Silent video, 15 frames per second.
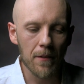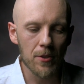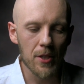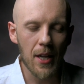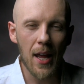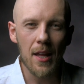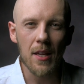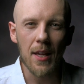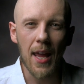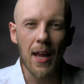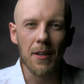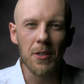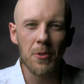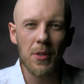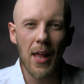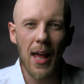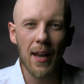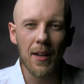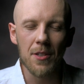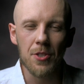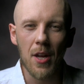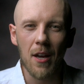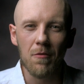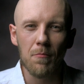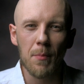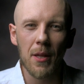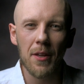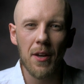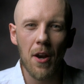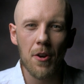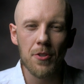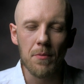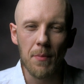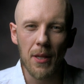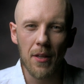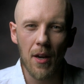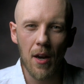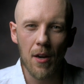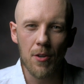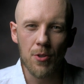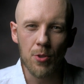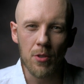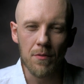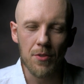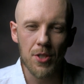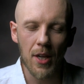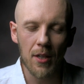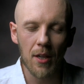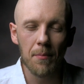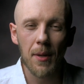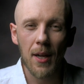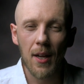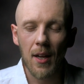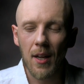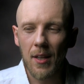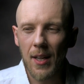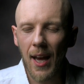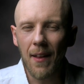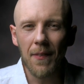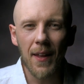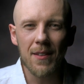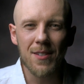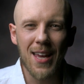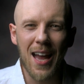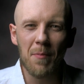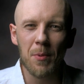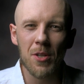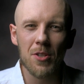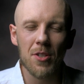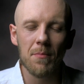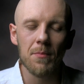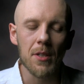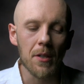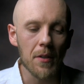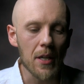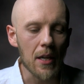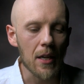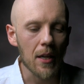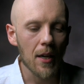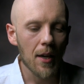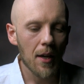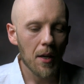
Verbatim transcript: Today, you can't do that because you have millionaires and billionaires who have sucked up. Yeah, that's happened to some degree.